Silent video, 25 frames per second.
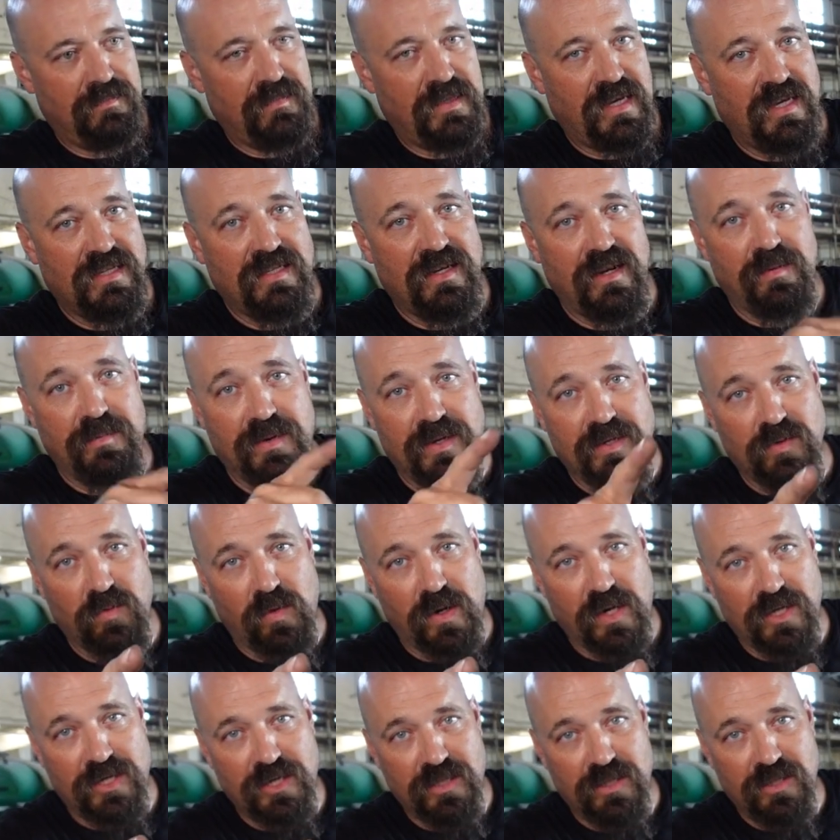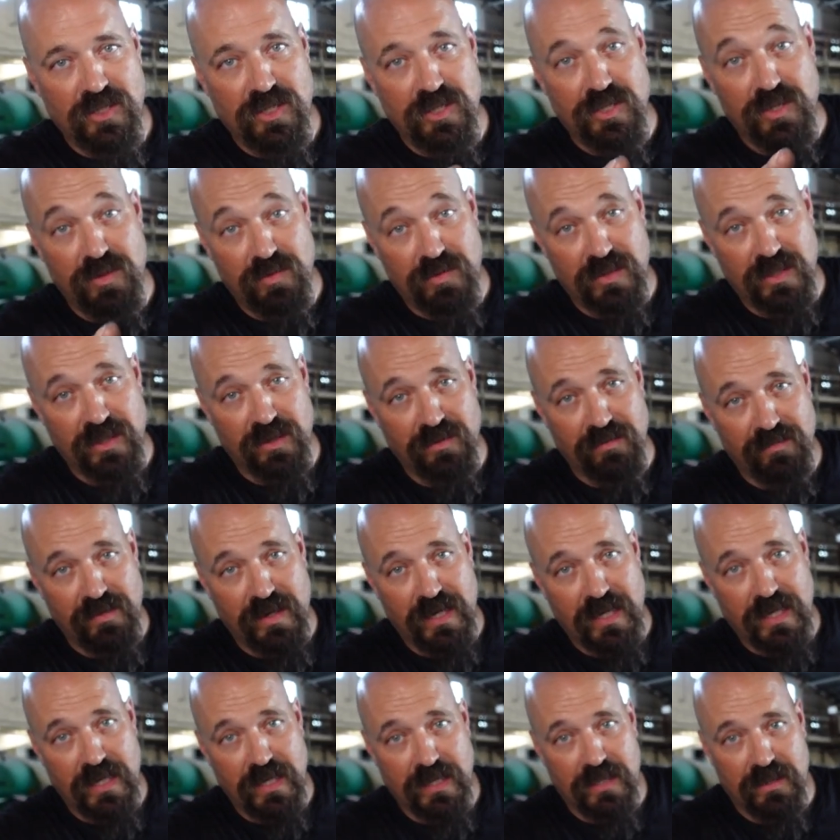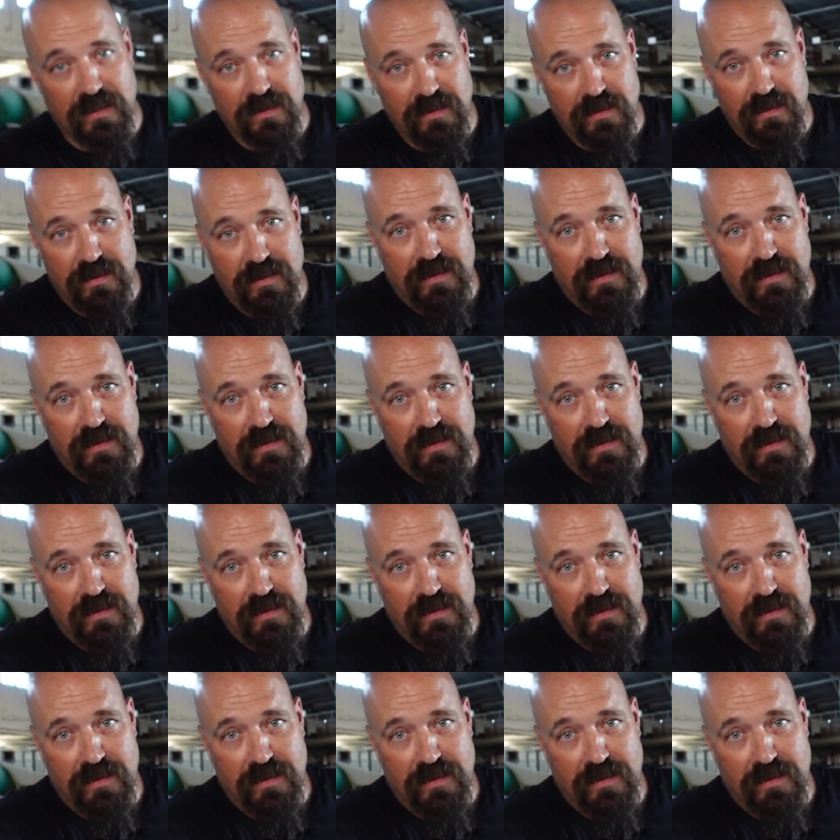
case anybody's watching, she's using her right hand.